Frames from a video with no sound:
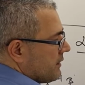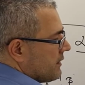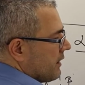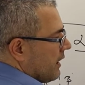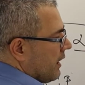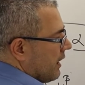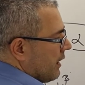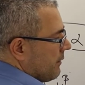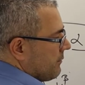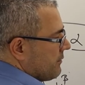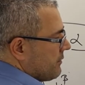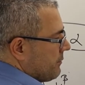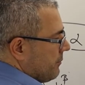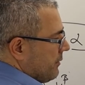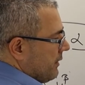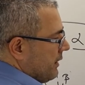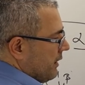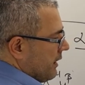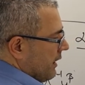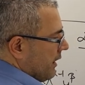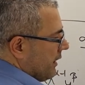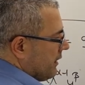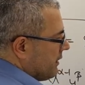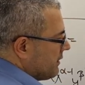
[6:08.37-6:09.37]
times
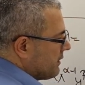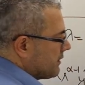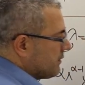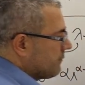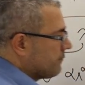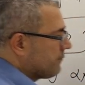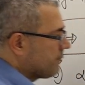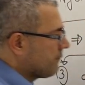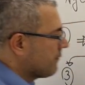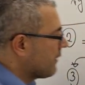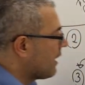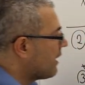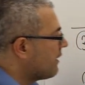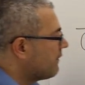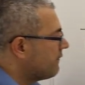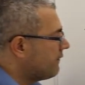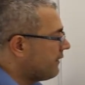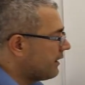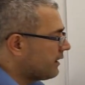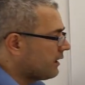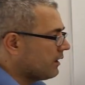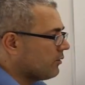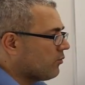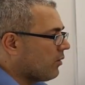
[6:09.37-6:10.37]
px.
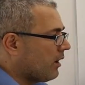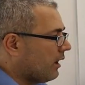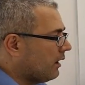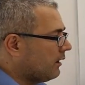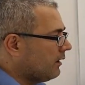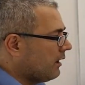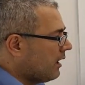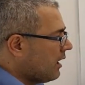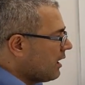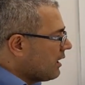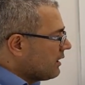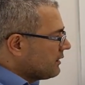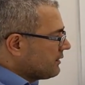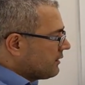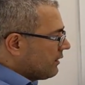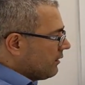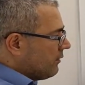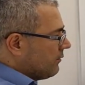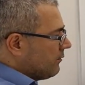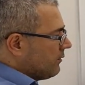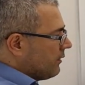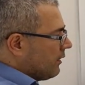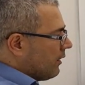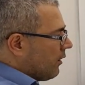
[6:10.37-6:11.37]
Very well.
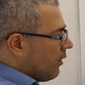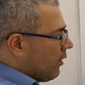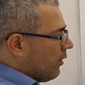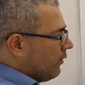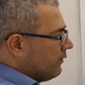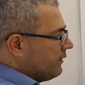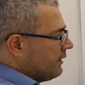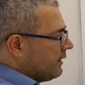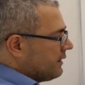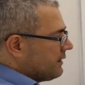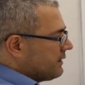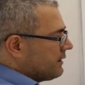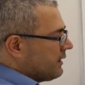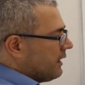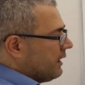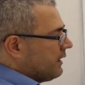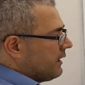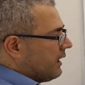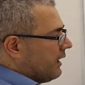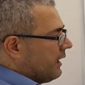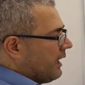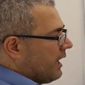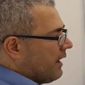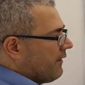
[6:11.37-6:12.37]
So on this
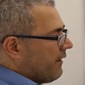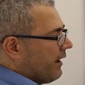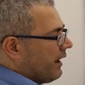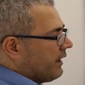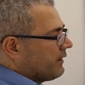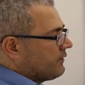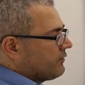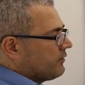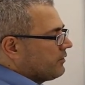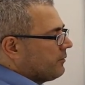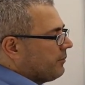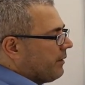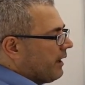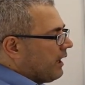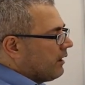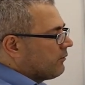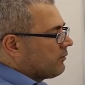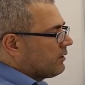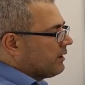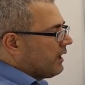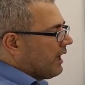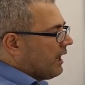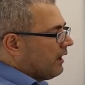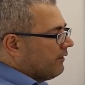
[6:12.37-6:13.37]
side, I have x to the
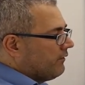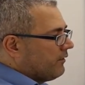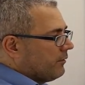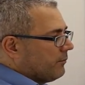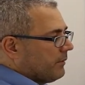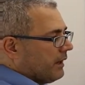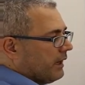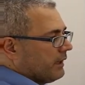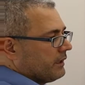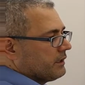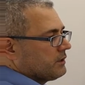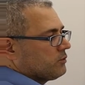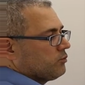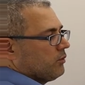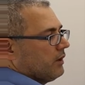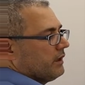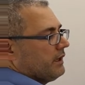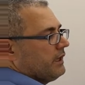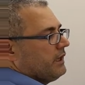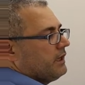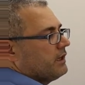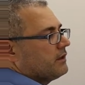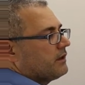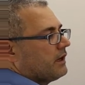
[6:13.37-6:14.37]
power alpha minus
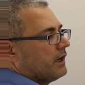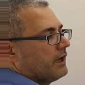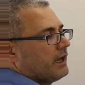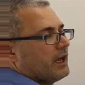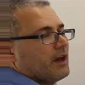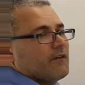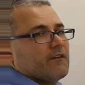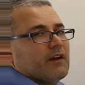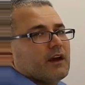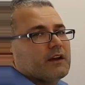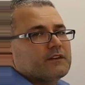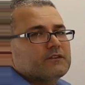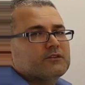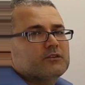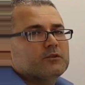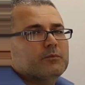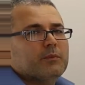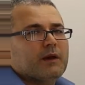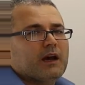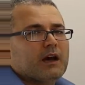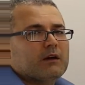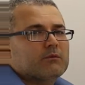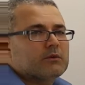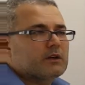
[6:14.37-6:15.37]
1. Here, I have x to the
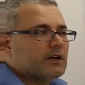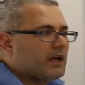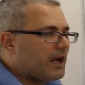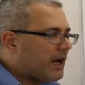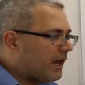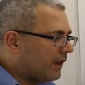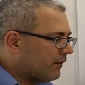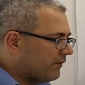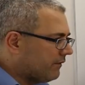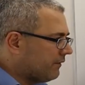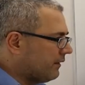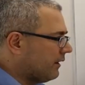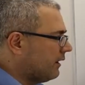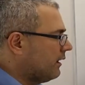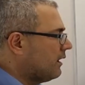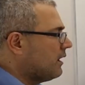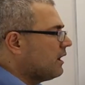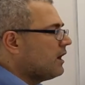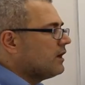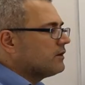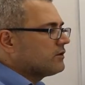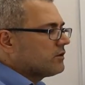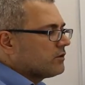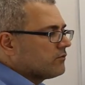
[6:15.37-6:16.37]
power alpha.
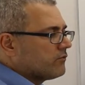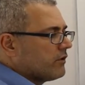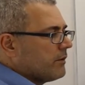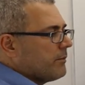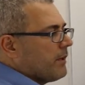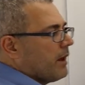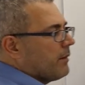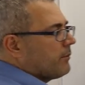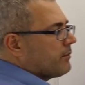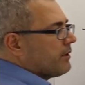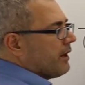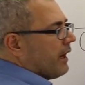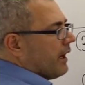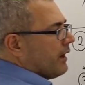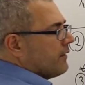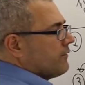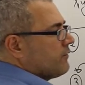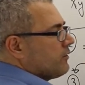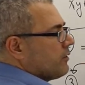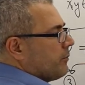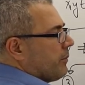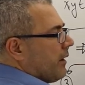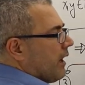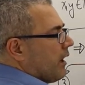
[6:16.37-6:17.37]
So remember,
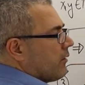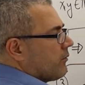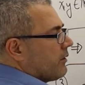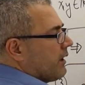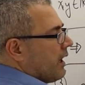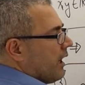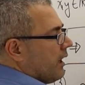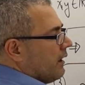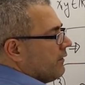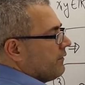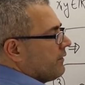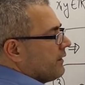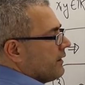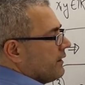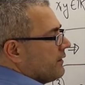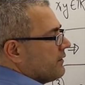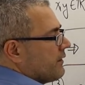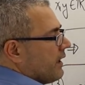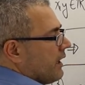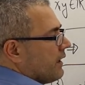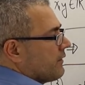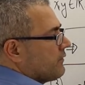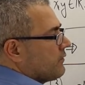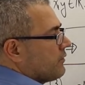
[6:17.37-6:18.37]
x to the power alpha
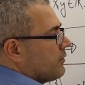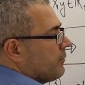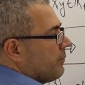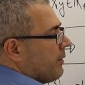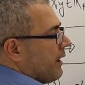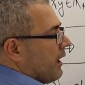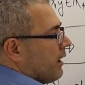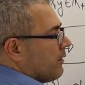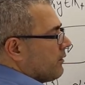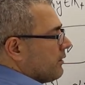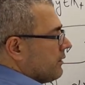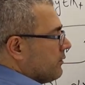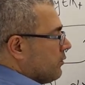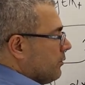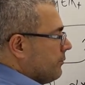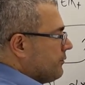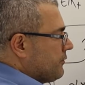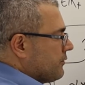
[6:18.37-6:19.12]
is x to the power,